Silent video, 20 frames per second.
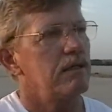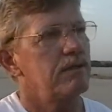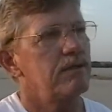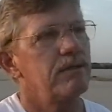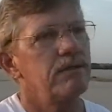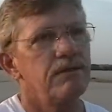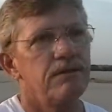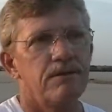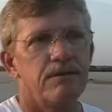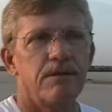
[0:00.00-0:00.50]

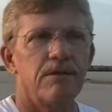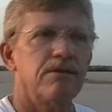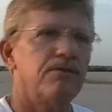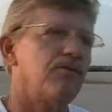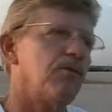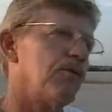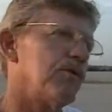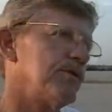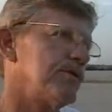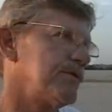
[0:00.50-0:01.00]
2 strokes,
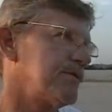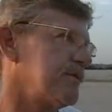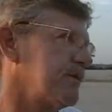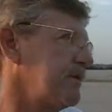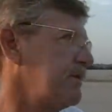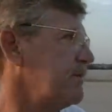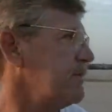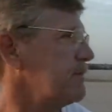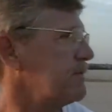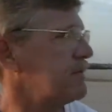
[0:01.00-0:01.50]
4
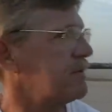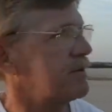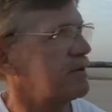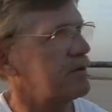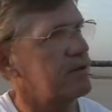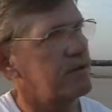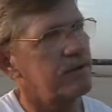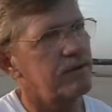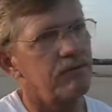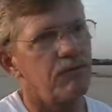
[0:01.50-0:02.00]

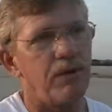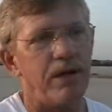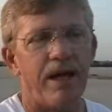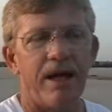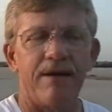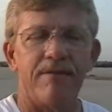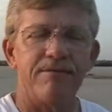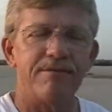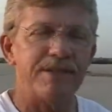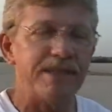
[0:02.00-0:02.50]
strokes. We
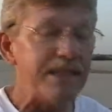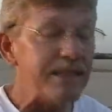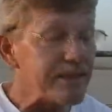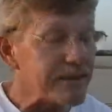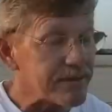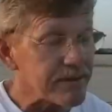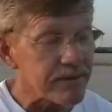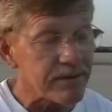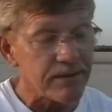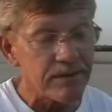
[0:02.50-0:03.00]
have
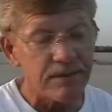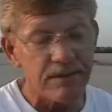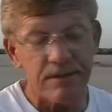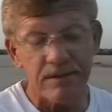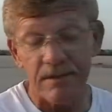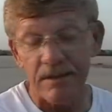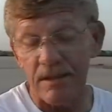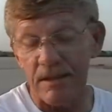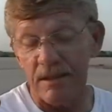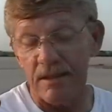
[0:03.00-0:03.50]

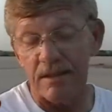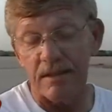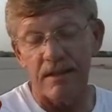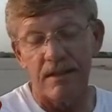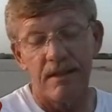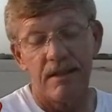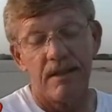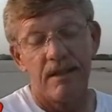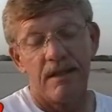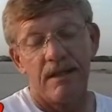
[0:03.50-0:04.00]
diesels.
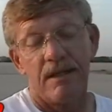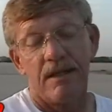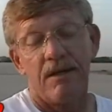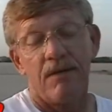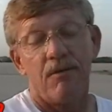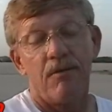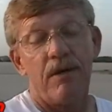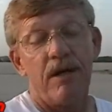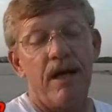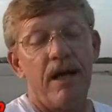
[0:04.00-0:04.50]

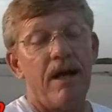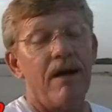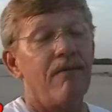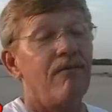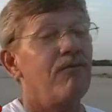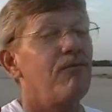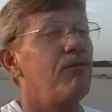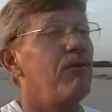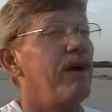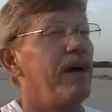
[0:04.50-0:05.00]
We
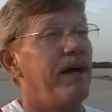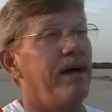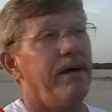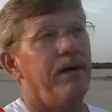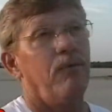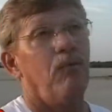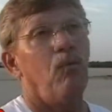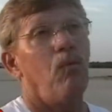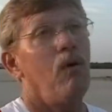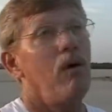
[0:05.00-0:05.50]
have
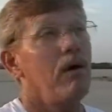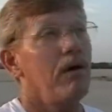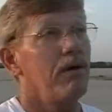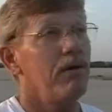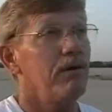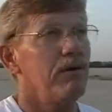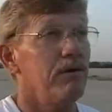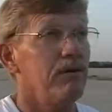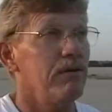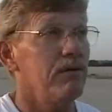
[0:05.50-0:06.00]
had
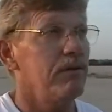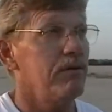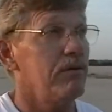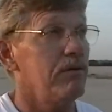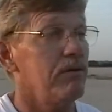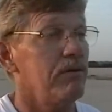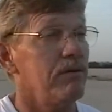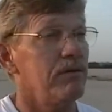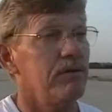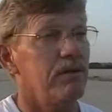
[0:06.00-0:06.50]

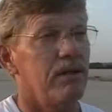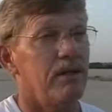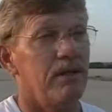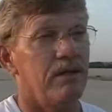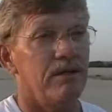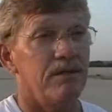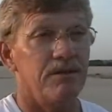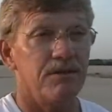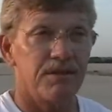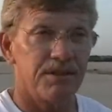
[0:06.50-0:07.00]

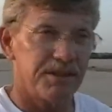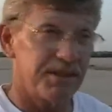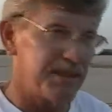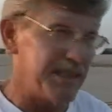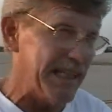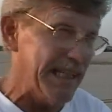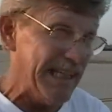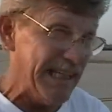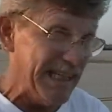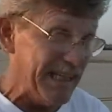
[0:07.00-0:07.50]
water,
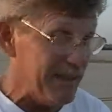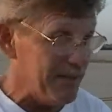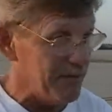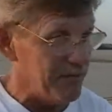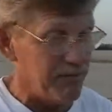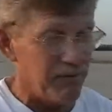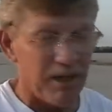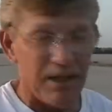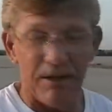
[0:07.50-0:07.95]
steam.